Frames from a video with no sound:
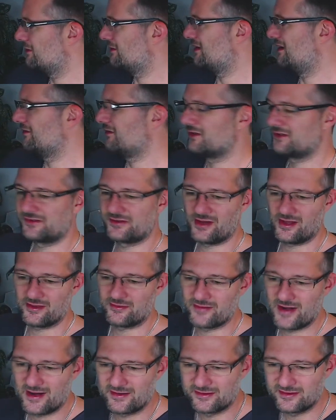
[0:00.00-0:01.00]
I've got to start the
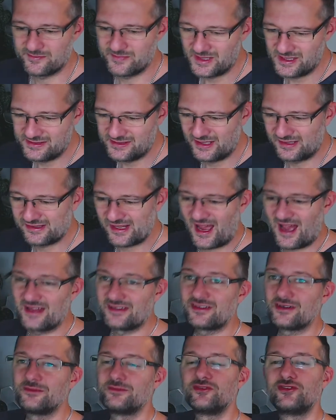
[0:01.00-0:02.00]
round of meetings, as
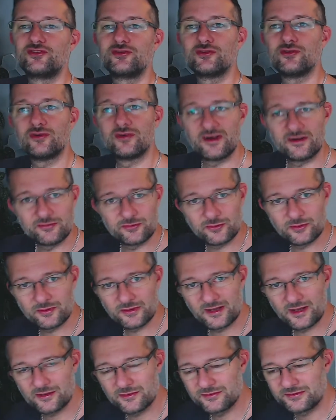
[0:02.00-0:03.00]
I'm sure everyone
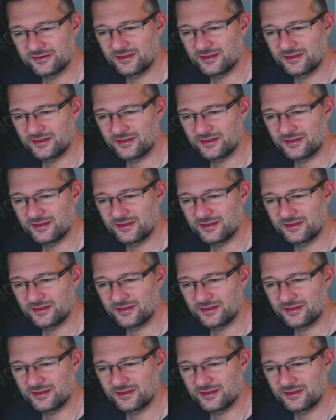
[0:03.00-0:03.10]
else,